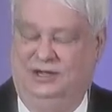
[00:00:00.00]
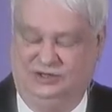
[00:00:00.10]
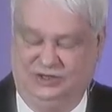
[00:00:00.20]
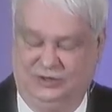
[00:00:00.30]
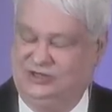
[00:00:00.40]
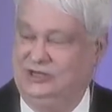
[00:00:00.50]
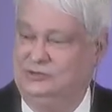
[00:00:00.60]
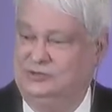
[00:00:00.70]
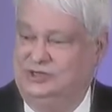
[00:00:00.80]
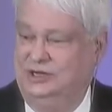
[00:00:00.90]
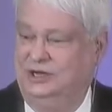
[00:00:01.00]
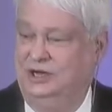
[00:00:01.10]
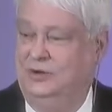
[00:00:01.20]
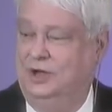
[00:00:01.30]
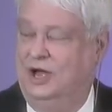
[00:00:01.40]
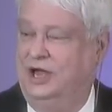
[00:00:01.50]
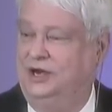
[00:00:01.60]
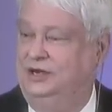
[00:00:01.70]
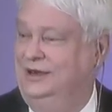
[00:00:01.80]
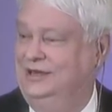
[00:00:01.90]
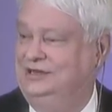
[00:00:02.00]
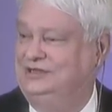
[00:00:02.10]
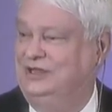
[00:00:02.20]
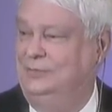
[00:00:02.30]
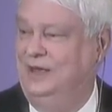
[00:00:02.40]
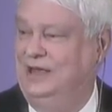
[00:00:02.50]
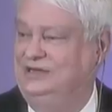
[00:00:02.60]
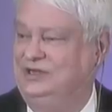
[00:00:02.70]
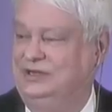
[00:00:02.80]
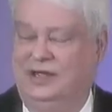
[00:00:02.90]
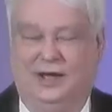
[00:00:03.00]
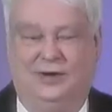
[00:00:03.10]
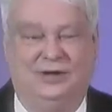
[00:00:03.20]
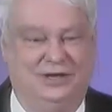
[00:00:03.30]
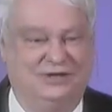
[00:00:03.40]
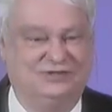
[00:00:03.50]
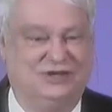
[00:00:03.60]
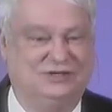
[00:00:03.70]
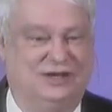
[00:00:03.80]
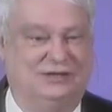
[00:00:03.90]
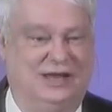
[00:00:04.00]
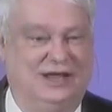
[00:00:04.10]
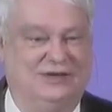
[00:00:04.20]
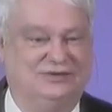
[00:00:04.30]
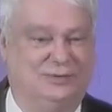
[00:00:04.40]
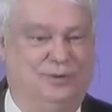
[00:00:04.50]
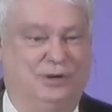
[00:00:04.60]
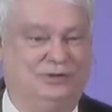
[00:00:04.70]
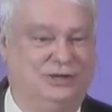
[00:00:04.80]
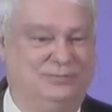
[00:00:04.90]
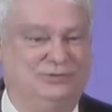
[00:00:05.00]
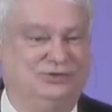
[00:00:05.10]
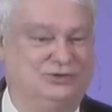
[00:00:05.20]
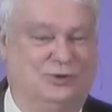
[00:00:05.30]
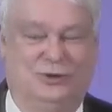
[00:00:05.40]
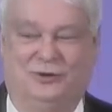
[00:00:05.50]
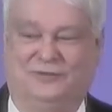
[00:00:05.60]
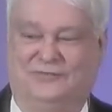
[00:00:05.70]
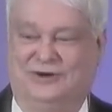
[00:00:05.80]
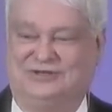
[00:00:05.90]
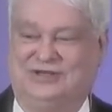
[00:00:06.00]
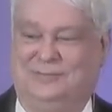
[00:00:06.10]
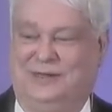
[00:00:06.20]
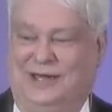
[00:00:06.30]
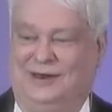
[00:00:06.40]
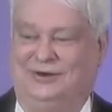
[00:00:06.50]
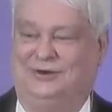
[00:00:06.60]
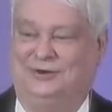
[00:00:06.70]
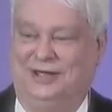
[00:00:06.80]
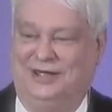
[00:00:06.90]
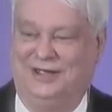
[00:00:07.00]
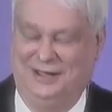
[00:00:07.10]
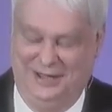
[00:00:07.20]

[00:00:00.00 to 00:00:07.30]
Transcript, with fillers: So it's interesting, you know, God is amazing how he does things like that, has both temples destroyed on the very same calendar day.